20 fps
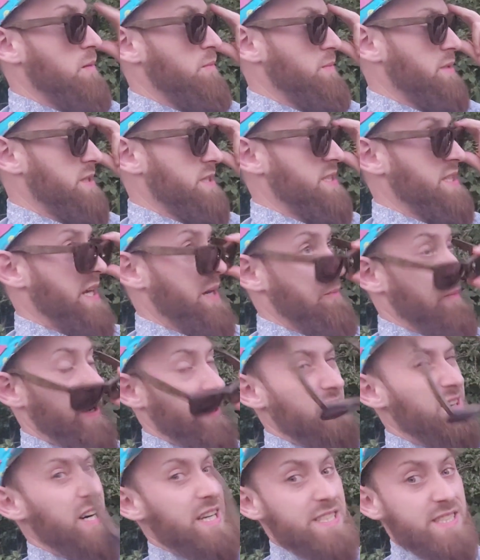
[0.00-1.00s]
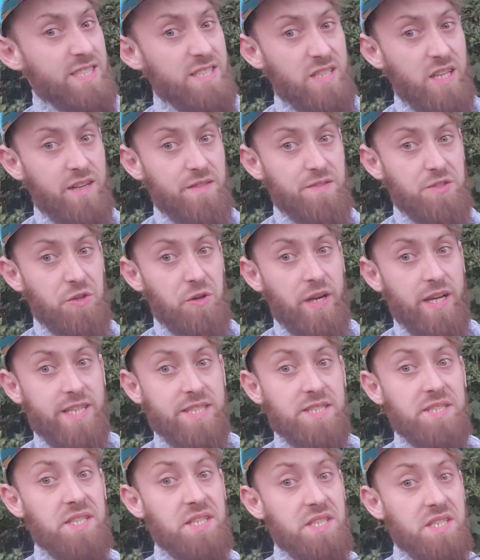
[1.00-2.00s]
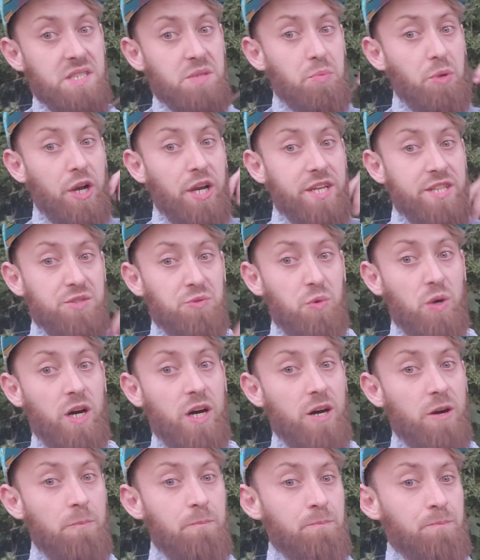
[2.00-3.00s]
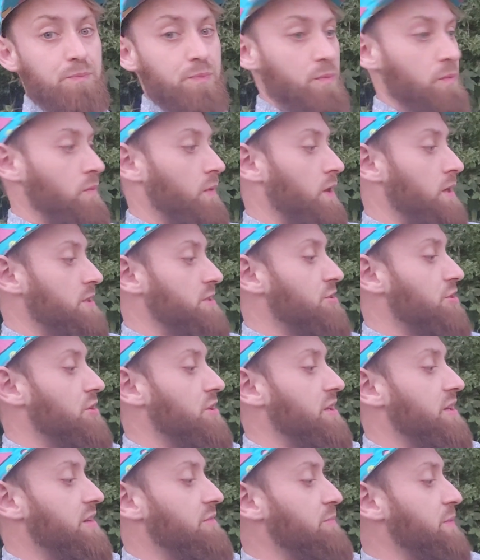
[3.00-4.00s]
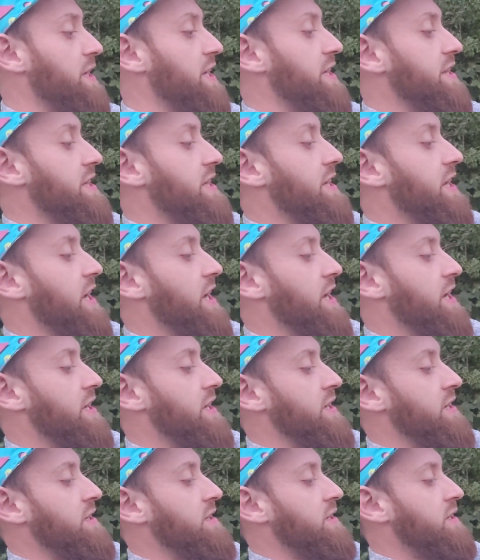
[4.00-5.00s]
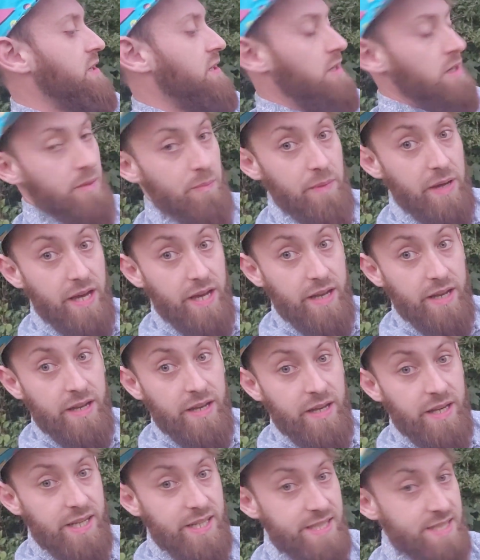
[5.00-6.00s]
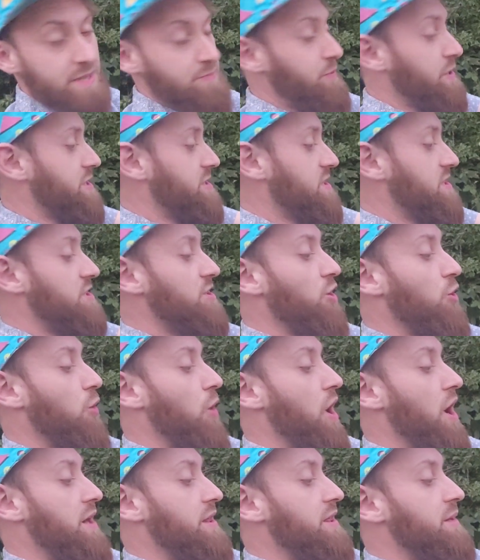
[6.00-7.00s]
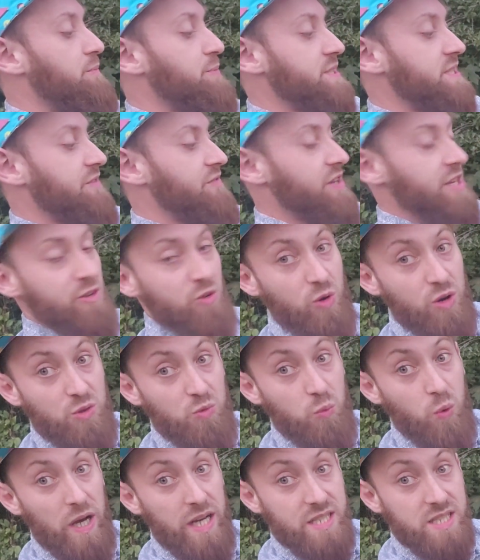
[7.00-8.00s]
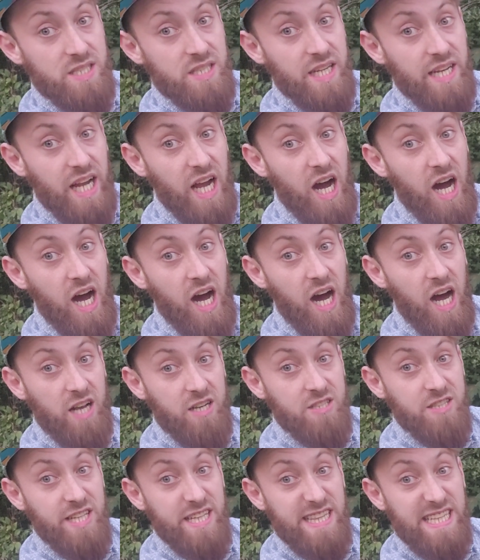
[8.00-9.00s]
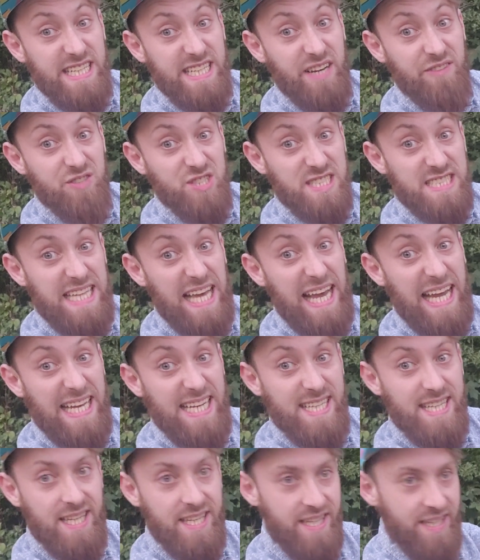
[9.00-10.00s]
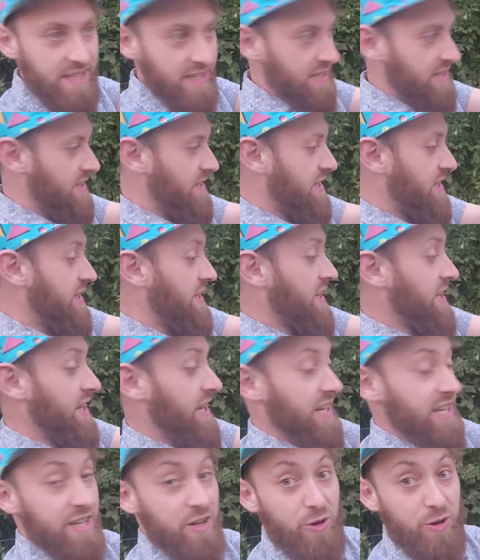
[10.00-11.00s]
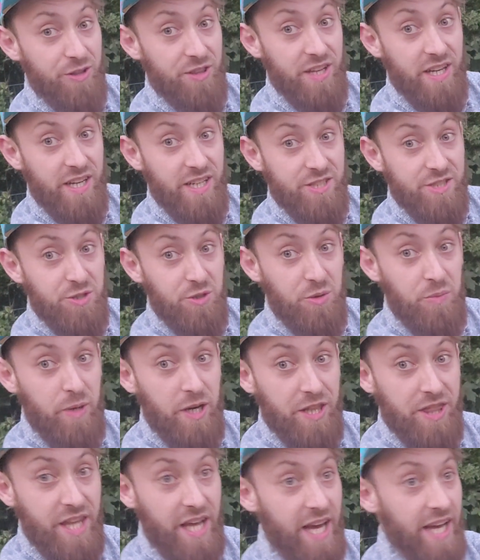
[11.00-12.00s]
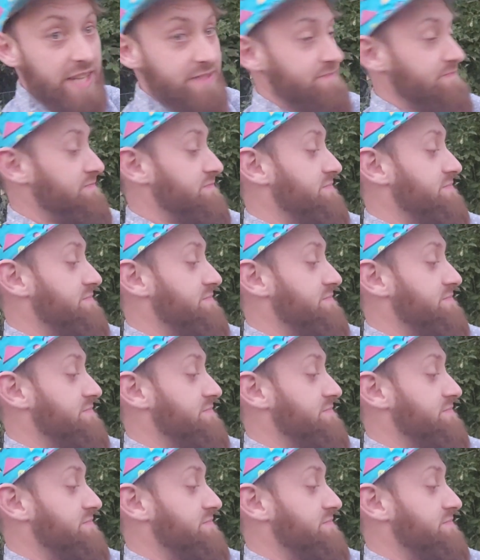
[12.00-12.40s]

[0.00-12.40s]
I'm gonna take my glasses off so I can see the spray as well. Don't leave me in the dark. Man, it's been so hot in the Pacific Northwest. It got hotter than the devil's taint. And I know a thing or two about that.